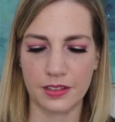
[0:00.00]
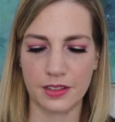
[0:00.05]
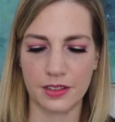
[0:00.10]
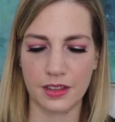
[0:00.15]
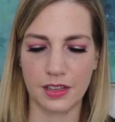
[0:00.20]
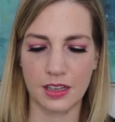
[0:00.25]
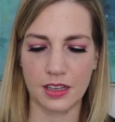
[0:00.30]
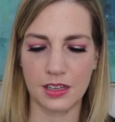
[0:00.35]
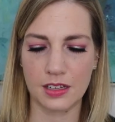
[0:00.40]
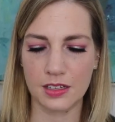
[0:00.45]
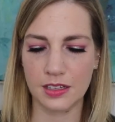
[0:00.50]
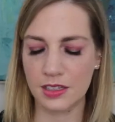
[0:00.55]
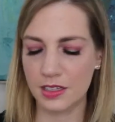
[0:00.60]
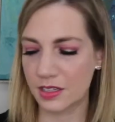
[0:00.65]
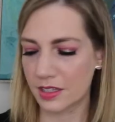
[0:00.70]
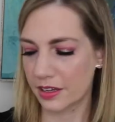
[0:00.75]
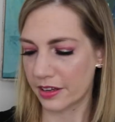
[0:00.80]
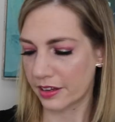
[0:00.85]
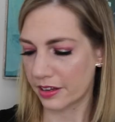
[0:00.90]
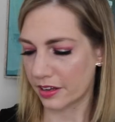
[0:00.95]

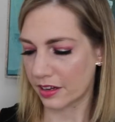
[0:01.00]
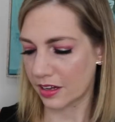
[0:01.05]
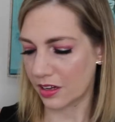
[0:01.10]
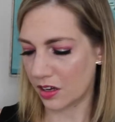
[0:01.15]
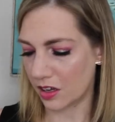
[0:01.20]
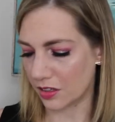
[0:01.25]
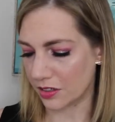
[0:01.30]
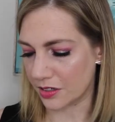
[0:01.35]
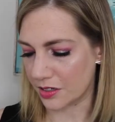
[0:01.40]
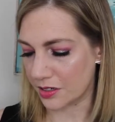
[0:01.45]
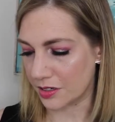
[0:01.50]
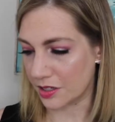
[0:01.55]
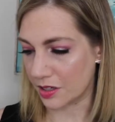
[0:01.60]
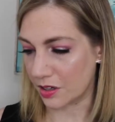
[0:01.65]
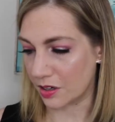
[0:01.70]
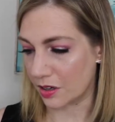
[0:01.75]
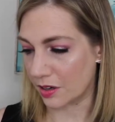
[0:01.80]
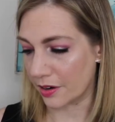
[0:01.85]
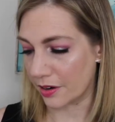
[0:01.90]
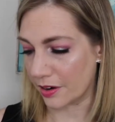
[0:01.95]
these colors
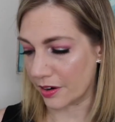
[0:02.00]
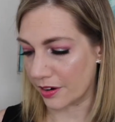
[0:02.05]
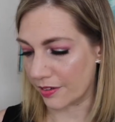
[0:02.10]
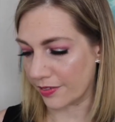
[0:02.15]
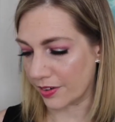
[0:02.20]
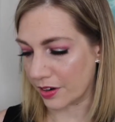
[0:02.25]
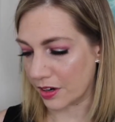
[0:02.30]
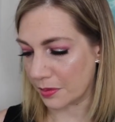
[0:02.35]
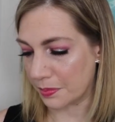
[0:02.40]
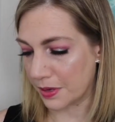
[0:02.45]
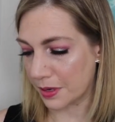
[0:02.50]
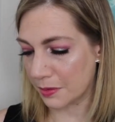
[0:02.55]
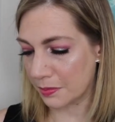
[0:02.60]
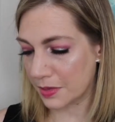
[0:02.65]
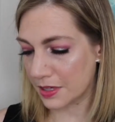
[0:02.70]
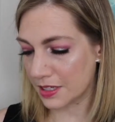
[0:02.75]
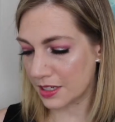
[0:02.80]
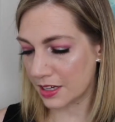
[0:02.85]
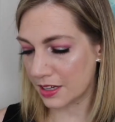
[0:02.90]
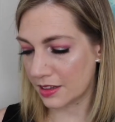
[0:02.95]
are very
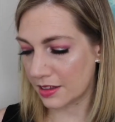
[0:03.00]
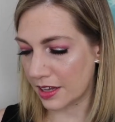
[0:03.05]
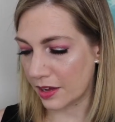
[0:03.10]
pigmented.